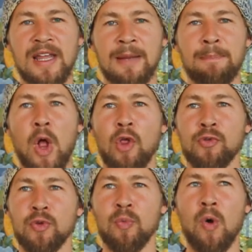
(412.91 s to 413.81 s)
like
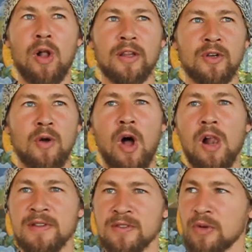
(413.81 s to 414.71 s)
balls to the wall, you know,
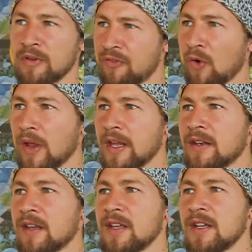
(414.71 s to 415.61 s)
always going full
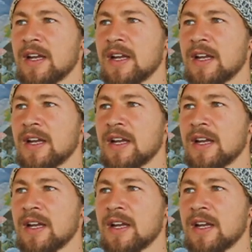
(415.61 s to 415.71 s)
in.